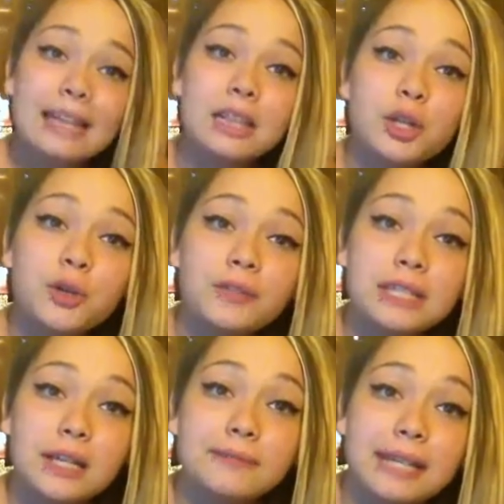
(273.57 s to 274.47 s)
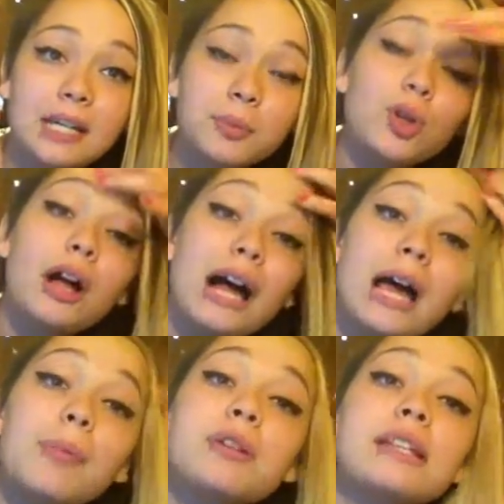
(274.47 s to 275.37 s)
In lieu of a stuffed animal,
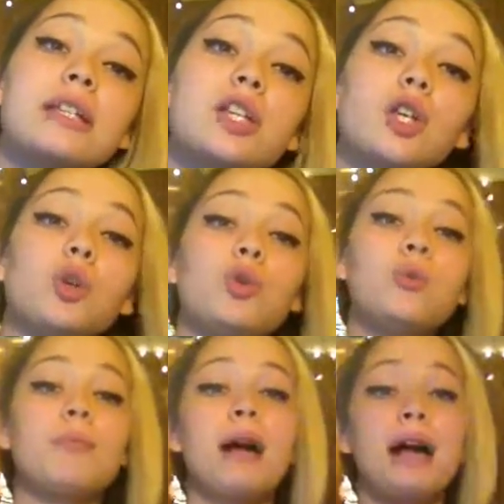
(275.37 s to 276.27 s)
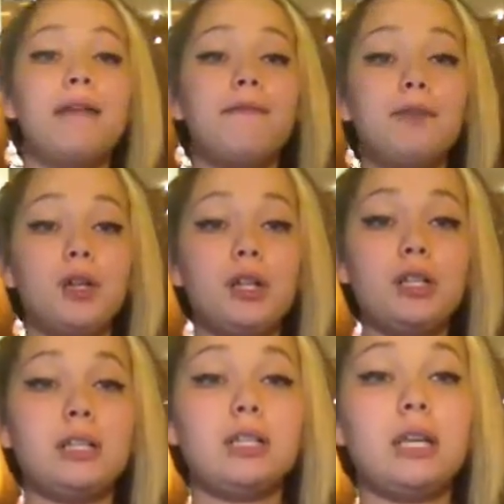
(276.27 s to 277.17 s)
I present to you my
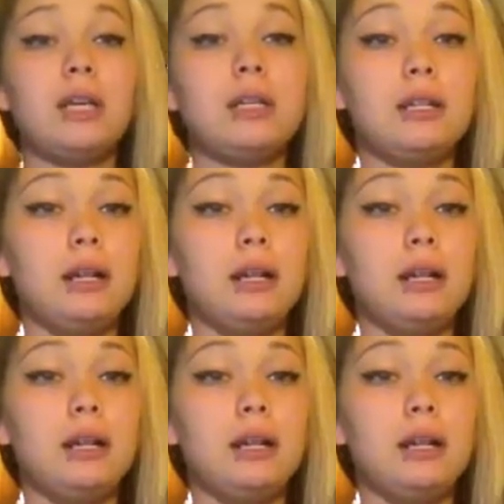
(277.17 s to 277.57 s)
first